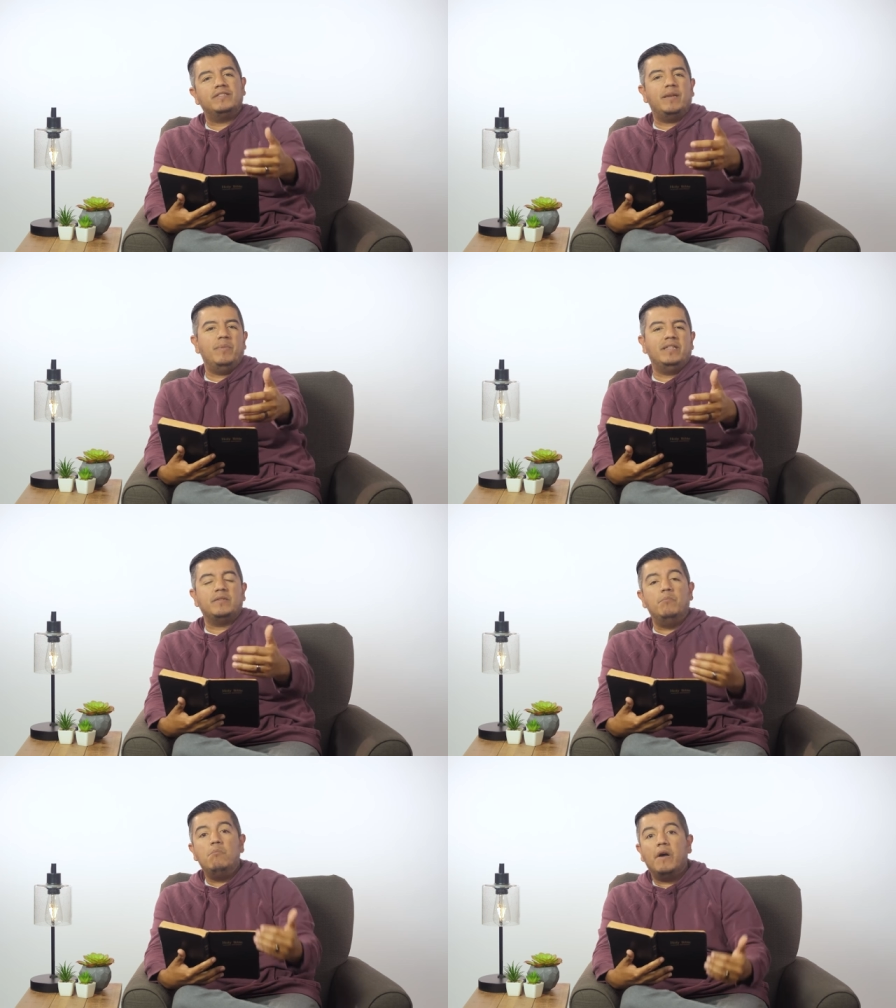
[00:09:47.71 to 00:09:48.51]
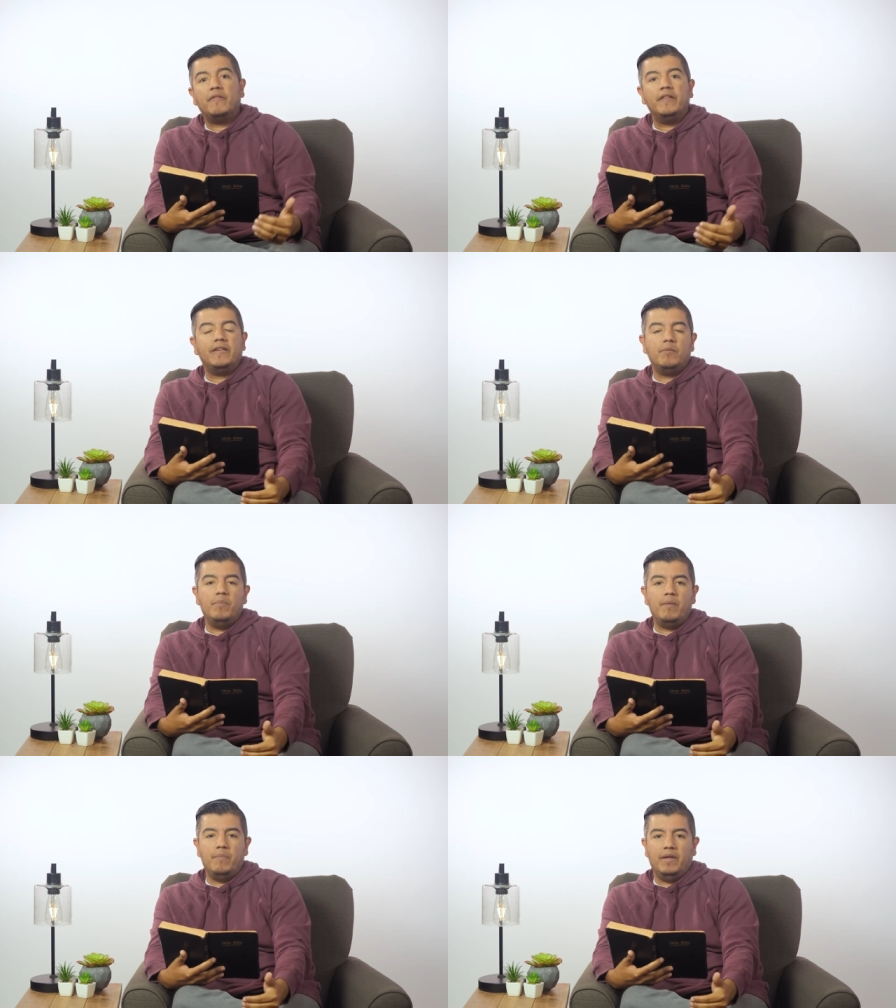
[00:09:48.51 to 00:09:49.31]
That means a monthly
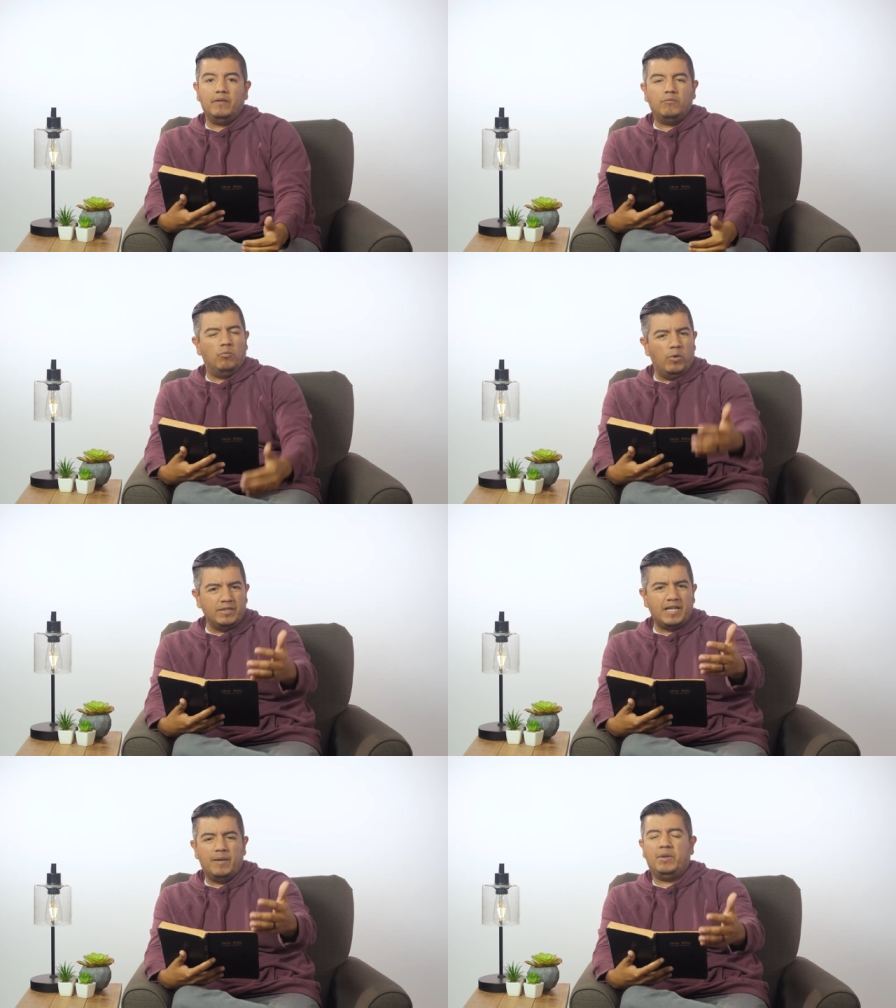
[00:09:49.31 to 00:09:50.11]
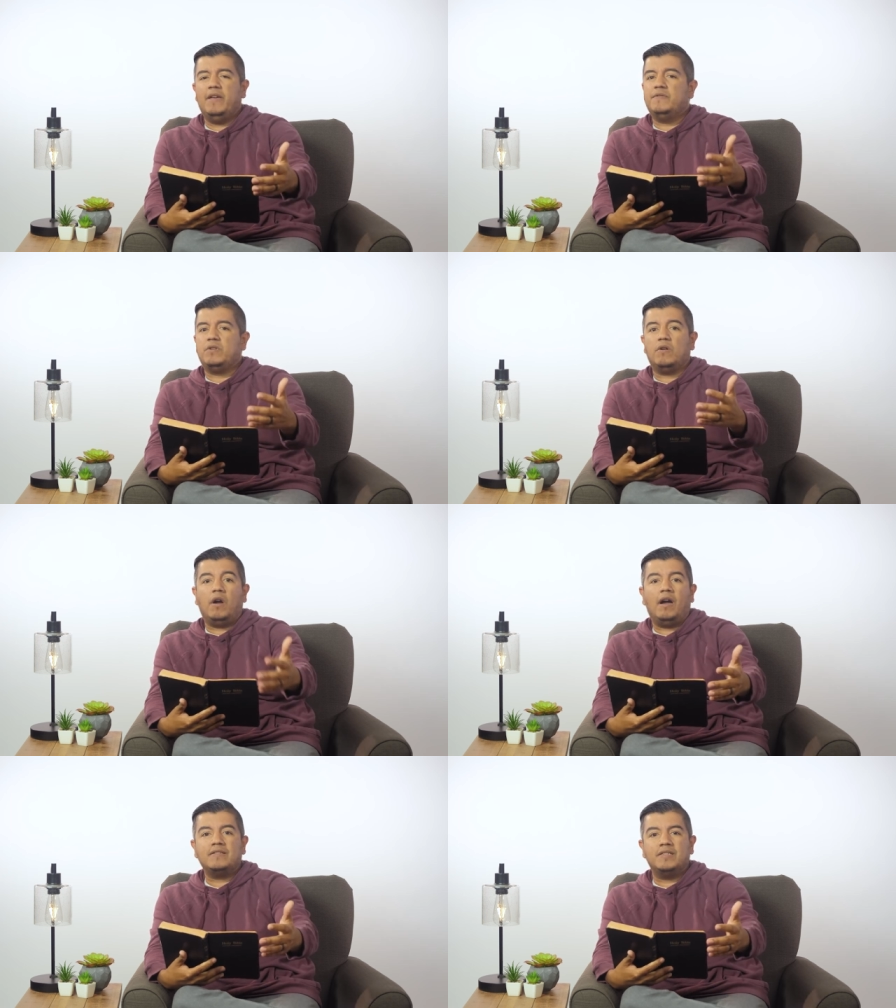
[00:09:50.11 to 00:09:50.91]
commitment. One time gifts are
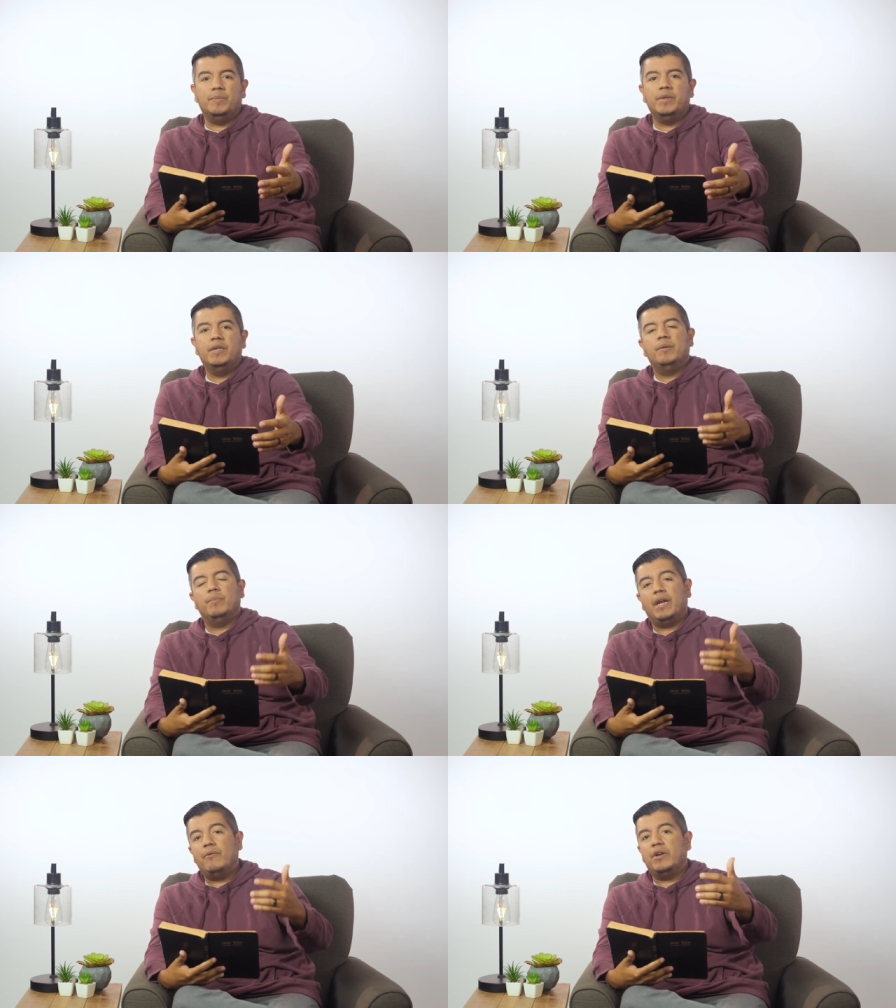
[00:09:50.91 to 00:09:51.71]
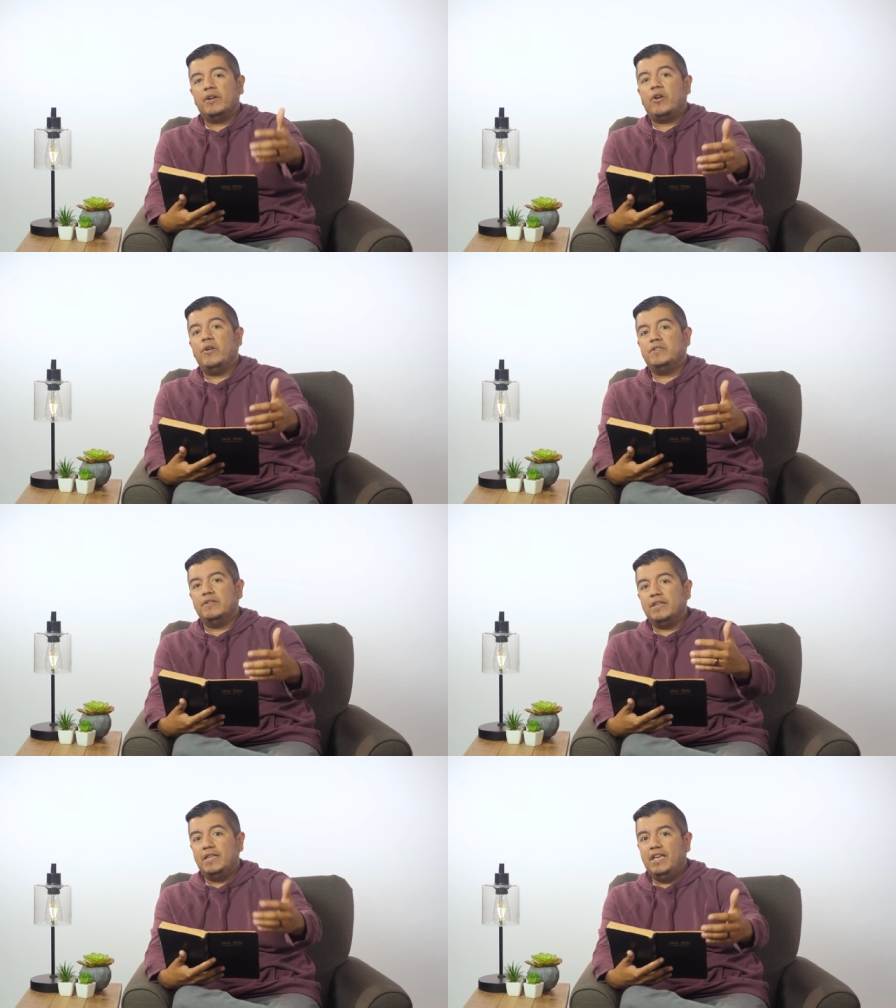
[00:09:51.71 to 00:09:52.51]
awesome, but I want to encourage you
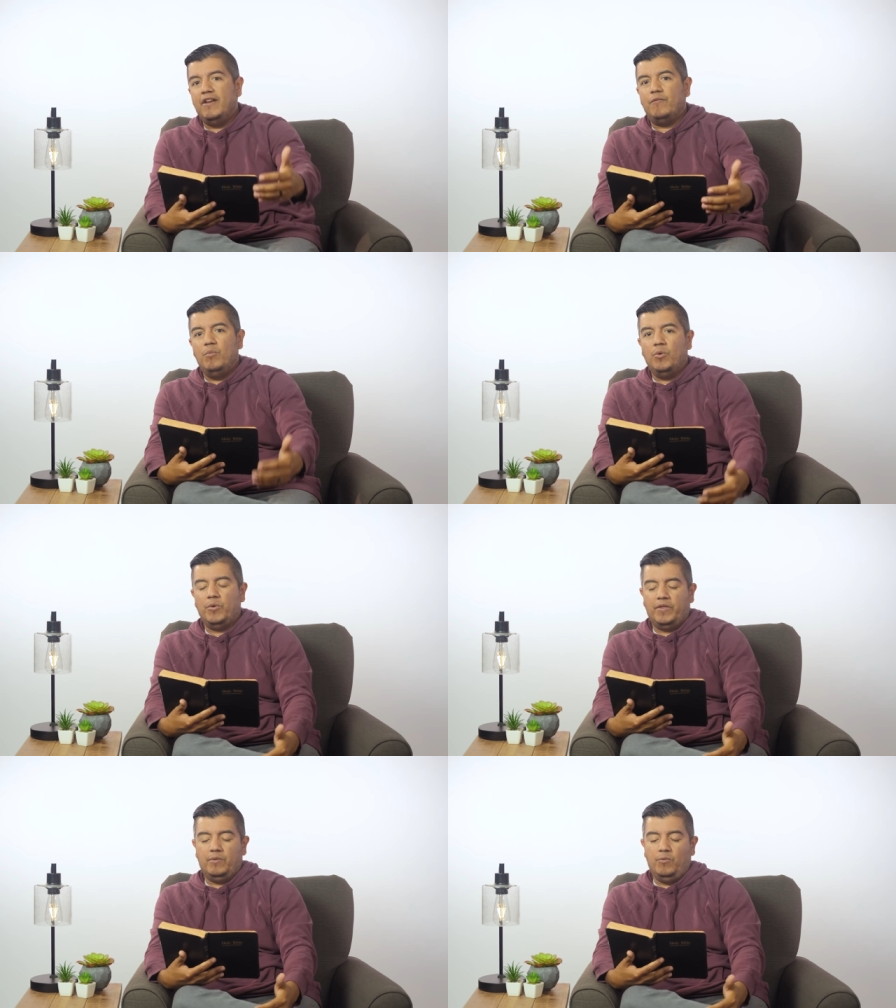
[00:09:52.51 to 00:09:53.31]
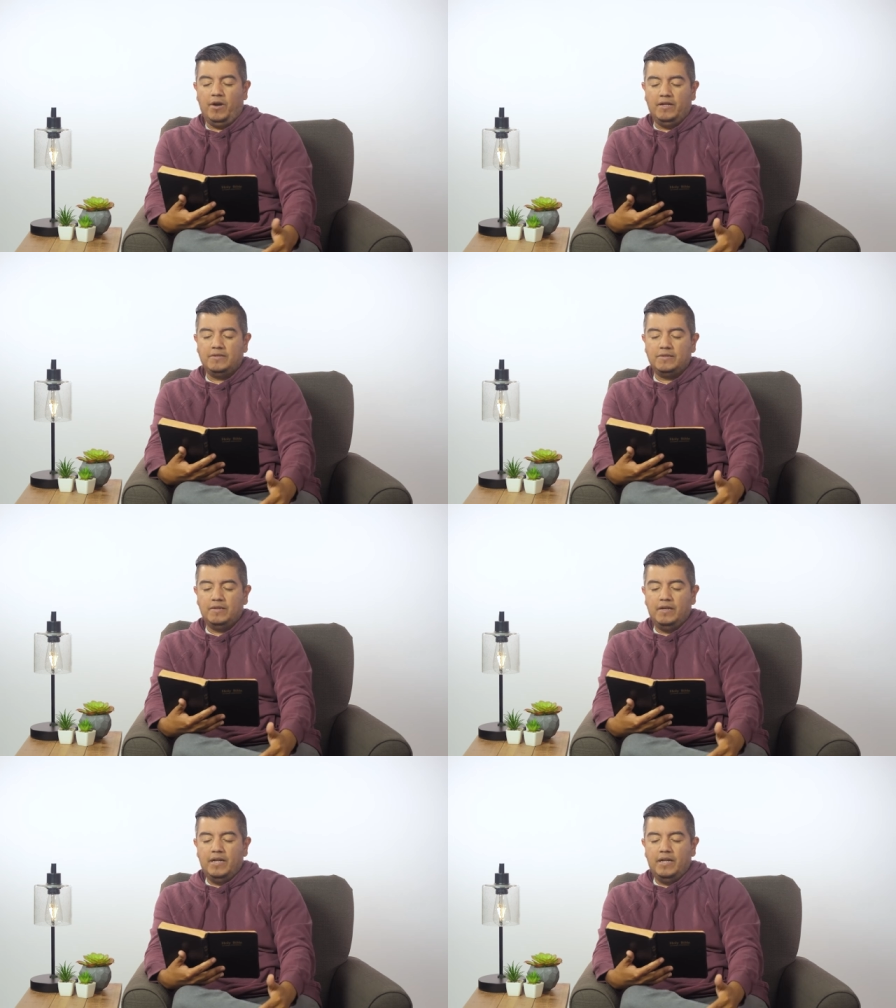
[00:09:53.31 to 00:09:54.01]
to give more than once.